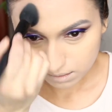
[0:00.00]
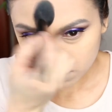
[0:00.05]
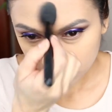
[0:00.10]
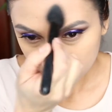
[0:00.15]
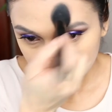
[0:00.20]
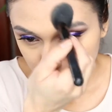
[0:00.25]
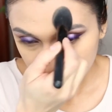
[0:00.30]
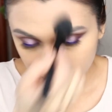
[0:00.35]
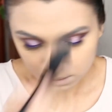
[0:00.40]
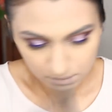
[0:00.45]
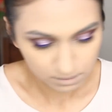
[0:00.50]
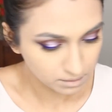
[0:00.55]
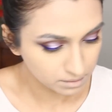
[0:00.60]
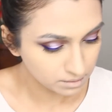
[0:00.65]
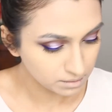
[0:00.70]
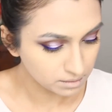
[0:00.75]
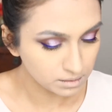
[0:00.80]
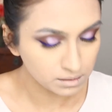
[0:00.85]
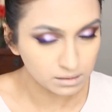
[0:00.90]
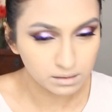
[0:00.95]
kind of
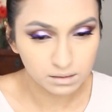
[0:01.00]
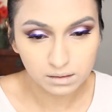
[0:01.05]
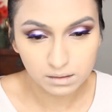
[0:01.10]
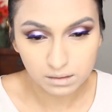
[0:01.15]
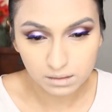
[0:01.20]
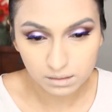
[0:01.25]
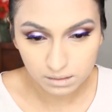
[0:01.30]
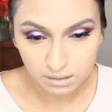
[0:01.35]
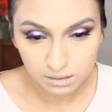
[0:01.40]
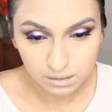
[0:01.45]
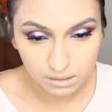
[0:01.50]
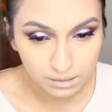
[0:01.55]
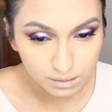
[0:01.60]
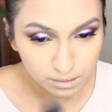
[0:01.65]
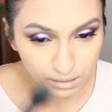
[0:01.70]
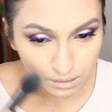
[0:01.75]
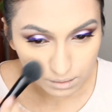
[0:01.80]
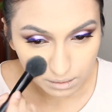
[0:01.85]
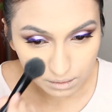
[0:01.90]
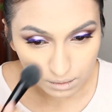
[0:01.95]

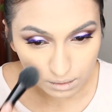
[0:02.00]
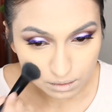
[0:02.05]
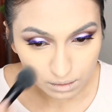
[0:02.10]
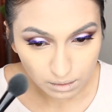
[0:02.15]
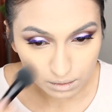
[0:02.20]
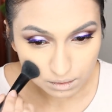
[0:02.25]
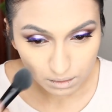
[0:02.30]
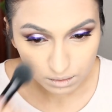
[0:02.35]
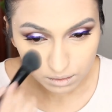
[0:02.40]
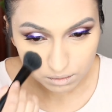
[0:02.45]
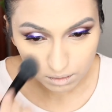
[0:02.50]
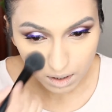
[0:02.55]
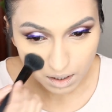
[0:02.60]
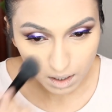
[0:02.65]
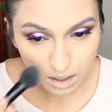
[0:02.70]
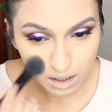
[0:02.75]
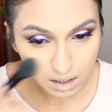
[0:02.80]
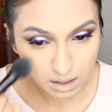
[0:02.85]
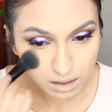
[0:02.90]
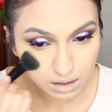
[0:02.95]
intensify that brightening
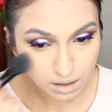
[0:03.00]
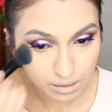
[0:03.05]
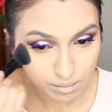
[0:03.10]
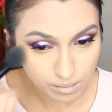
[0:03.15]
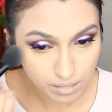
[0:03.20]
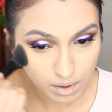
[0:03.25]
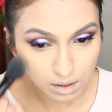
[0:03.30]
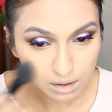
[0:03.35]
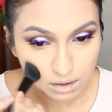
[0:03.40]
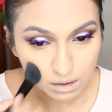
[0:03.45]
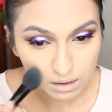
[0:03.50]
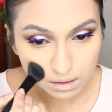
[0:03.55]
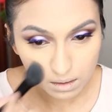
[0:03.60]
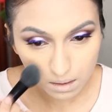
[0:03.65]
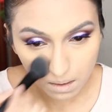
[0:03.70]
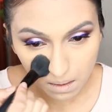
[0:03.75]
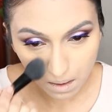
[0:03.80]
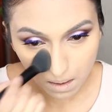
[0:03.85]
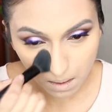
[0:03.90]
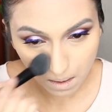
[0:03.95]
effect a little bit
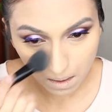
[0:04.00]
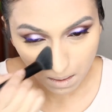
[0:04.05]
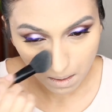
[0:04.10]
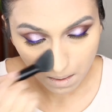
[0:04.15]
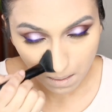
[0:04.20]
more.